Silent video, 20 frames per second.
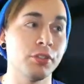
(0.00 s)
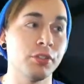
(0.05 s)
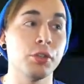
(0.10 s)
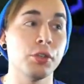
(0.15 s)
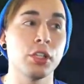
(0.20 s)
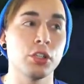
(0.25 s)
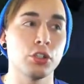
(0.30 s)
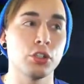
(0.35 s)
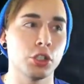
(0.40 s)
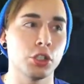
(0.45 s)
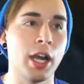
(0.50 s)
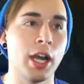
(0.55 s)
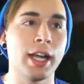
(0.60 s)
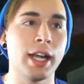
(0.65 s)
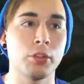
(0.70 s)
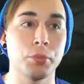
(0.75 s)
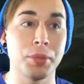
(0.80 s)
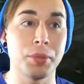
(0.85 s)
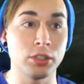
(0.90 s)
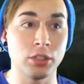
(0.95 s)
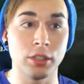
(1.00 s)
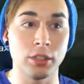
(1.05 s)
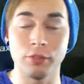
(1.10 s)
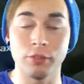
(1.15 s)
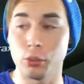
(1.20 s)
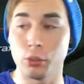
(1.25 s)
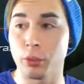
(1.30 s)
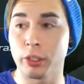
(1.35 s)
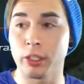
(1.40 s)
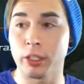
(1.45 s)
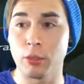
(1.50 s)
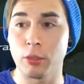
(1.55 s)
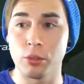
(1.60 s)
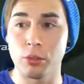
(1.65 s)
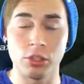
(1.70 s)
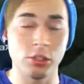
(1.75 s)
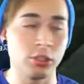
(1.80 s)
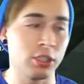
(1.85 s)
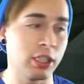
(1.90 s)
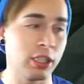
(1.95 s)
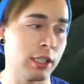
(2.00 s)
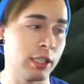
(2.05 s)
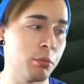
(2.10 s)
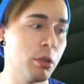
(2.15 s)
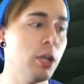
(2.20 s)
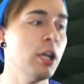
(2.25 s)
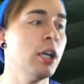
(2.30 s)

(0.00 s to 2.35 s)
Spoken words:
You can try, especially if you're working with your team,